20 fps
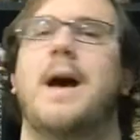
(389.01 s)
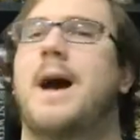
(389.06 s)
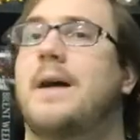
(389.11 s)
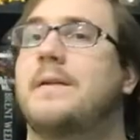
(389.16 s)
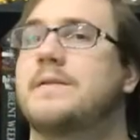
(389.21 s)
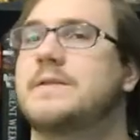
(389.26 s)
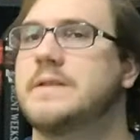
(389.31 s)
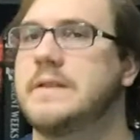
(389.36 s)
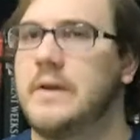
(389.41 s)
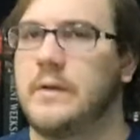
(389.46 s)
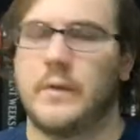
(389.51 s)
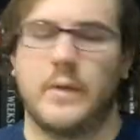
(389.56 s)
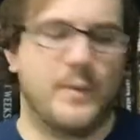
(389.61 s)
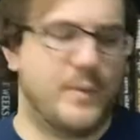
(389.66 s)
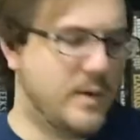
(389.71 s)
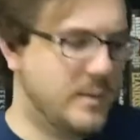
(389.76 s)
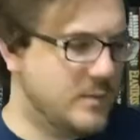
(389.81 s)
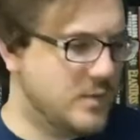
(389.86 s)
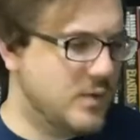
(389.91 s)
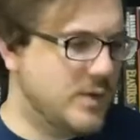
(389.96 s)
This is the only
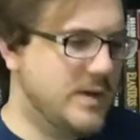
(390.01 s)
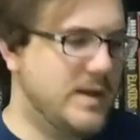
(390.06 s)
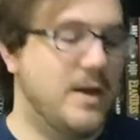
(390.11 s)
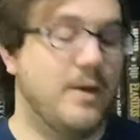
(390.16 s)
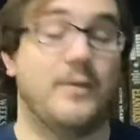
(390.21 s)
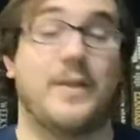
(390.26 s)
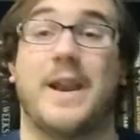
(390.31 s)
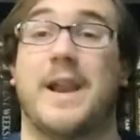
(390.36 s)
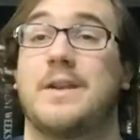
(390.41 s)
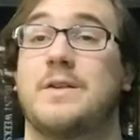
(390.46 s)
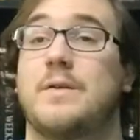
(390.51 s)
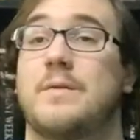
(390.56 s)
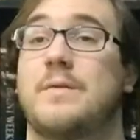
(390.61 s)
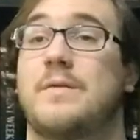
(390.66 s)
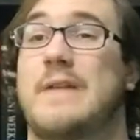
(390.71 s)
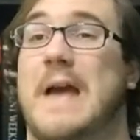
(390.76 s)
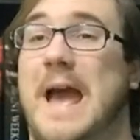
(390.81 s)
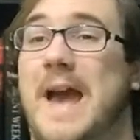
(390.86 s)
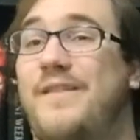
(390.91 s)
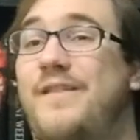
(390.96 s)
one I'm doing here that I
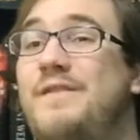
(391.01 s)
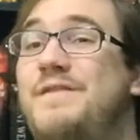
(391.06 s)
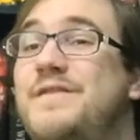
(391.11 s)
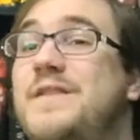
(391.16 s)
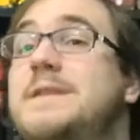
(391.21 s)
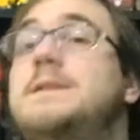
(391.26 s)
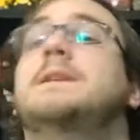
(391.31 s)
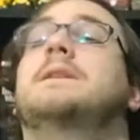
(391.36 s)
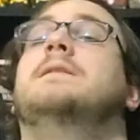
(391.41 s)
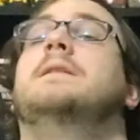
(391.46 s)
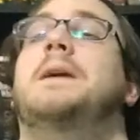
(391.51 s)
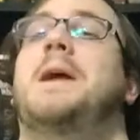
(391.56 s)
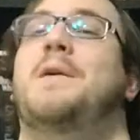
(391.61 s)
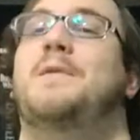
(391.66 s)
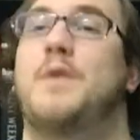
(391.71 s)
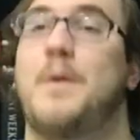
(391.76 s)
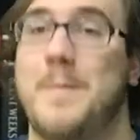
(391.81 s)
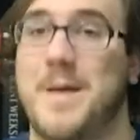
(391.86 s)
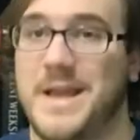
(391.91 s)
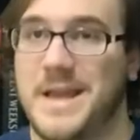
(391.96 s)
don't have physically. I
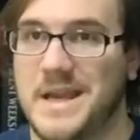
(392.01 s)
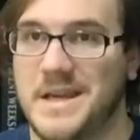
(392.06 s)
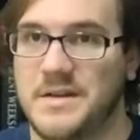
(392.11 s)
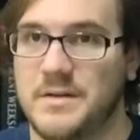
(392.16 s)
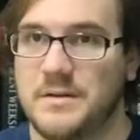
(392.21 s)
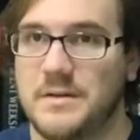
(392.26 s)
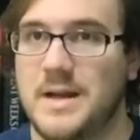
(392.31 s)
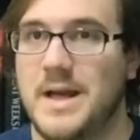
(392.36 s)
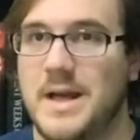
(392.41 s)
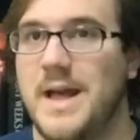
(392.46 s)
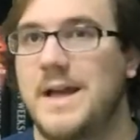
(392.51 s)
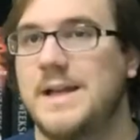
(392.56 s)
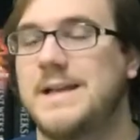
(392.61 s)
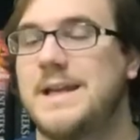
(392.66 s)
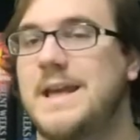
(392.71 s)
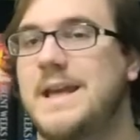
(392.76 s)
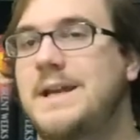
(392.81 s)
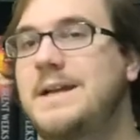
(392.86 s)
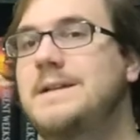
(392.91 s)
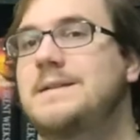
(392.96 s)
have it on my Kindle.
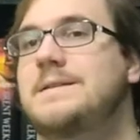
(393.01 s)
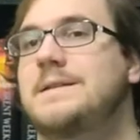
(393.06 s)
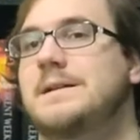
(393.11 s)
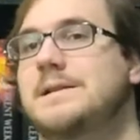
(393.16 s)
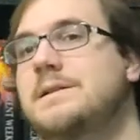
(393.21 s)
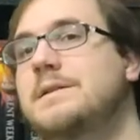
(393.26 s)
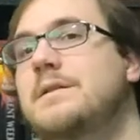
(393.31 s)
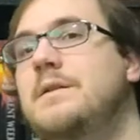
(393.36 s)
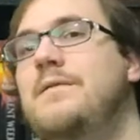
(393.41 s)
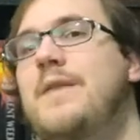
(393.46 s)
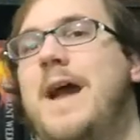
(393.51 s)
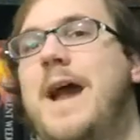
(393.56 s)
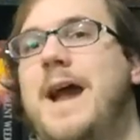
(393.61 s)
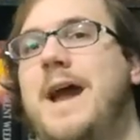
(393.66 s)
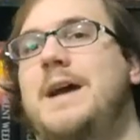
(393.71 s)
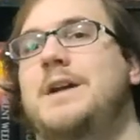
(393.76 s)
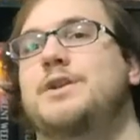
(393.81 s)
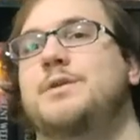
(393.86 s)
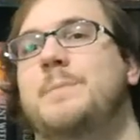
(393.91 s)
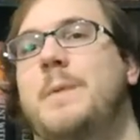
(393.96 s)
Kings of
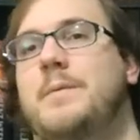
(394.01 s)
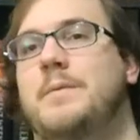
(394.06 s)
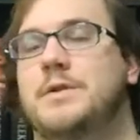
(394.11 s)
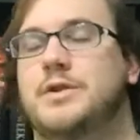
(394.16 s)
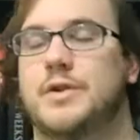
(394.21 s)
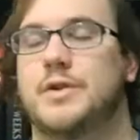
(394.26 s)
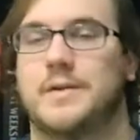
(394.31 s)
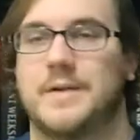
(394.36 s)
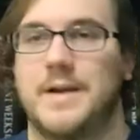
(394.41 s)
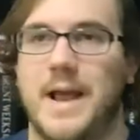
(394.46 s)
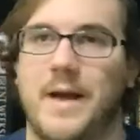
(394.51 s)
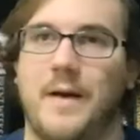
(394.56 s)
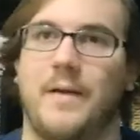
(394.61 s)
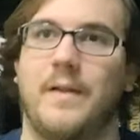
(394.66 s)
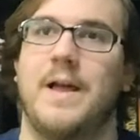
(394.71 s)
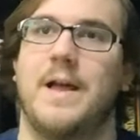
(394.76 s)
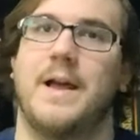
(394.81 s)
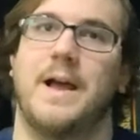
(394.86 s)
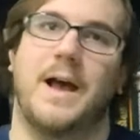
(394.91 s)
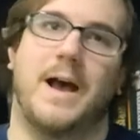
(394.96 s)
Ash by Richard
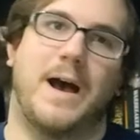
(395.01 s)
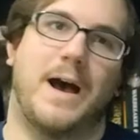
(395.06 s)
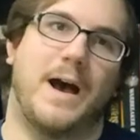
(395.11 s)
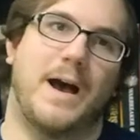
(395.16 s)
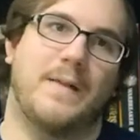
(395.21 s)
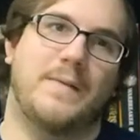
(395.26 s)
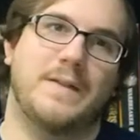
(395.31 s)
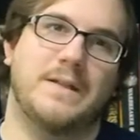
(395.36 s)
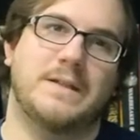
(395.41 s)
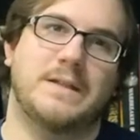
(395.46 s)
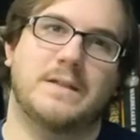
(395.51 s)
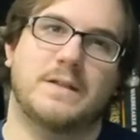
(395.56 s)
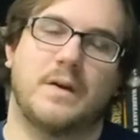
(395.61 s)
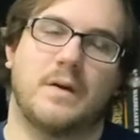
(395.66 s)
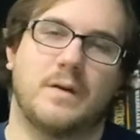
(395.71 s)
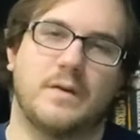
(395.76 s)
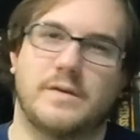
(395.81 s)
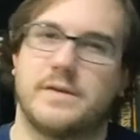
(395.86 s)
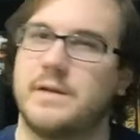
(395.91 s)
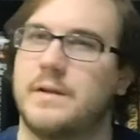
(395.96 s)
Nell. And this is
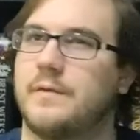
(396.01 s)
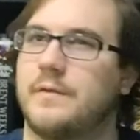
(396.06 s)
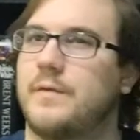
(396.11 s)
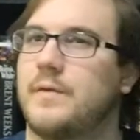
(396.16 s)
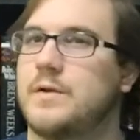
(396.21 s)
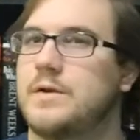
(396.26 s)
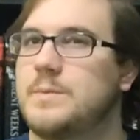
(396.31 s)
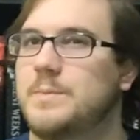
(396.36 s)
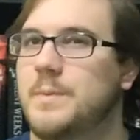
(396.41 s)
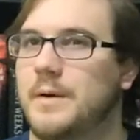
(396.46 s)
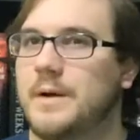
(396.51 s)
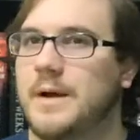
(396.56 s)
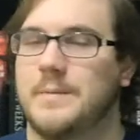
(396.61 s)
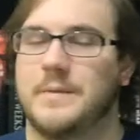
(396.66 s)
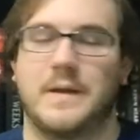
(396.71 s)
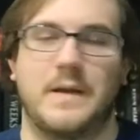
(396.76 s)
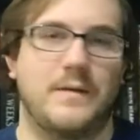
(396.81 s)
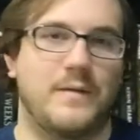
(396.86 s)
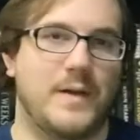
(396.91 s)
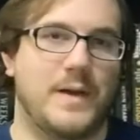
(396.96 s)
also the first book, I
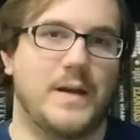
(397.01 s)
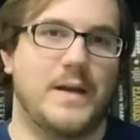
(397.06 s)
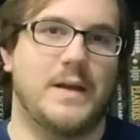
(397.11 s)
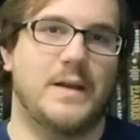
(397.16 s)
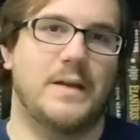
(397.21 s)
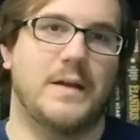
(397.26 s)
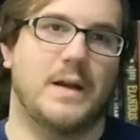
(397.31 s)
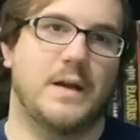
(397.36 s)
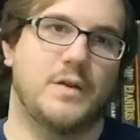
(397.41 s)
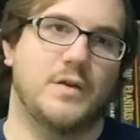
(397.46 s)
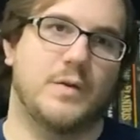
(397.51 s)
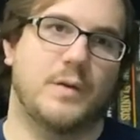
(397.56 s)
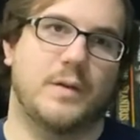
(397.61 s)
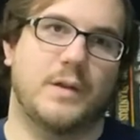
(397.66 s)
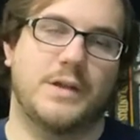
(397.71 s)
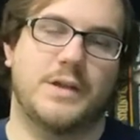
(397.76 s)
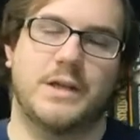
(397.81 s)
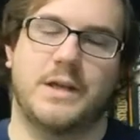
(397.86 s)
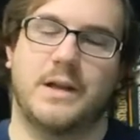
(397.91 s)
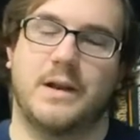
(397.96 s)
believe, in a
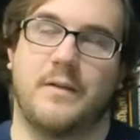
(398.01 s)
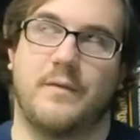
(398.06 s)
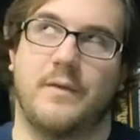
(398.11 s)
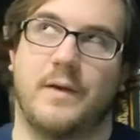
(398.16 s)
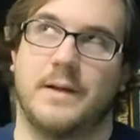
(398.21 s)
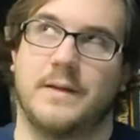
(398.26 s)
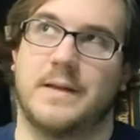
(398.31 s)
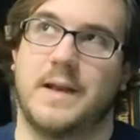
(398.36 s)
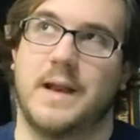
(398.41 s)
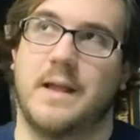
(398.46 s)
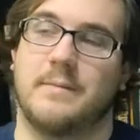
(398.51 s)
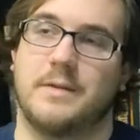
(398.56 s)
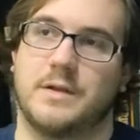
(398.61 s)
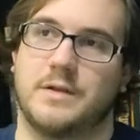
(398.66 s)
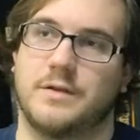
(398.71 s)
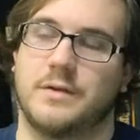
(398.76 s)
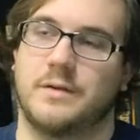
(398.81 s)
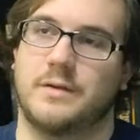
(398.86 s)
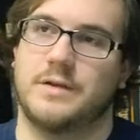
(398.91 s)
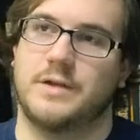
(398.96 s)
trilogy, and I forget the name of
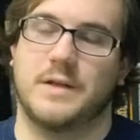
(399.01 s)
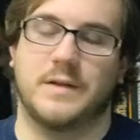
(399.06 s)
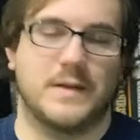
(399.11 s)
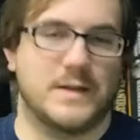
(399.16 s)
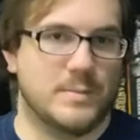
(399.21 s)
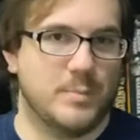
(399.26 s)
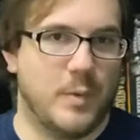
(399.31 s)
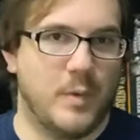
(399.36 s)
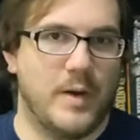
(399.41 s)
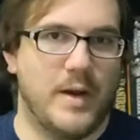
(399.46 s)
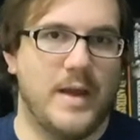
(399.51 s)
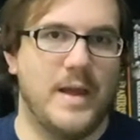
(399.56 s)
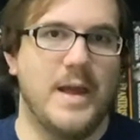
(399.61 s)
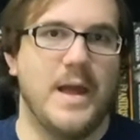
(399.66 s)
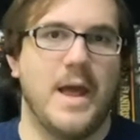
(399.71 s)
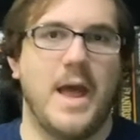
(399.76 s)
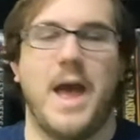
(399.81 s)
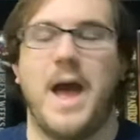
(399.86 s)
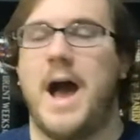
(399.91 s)
the trilogy at this point.